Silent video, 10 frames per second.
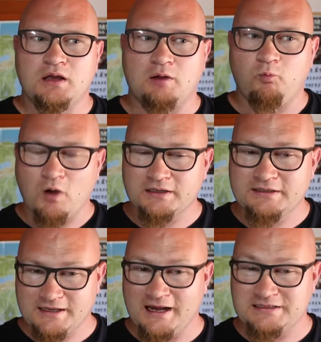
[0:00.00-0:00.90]
And one of
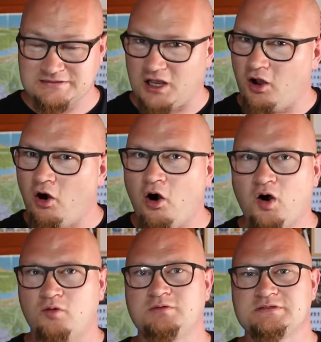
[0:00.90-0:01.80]
the clans that
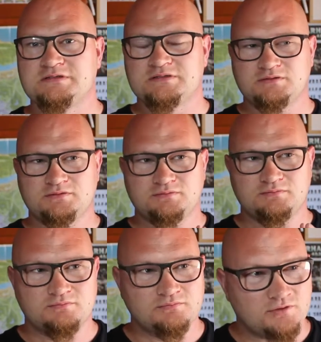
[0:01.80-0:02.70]
always
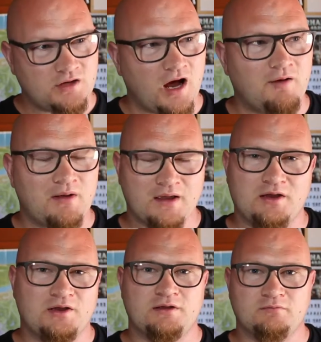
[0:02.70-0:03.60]
caught my
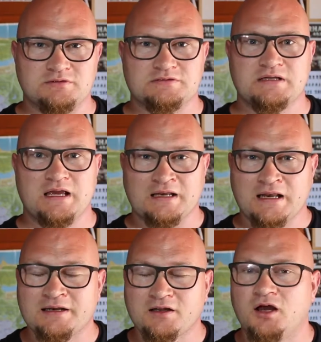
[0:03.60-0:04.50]
eye was a
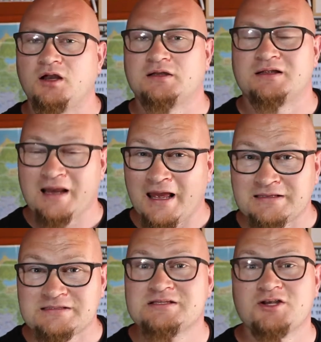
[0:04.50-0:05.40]
clan called
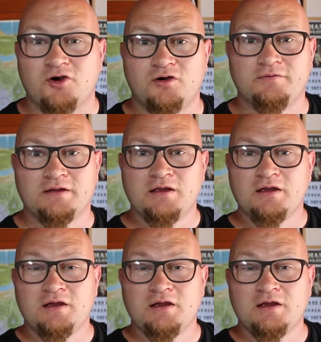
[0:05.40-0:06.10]
Clan Skurvy.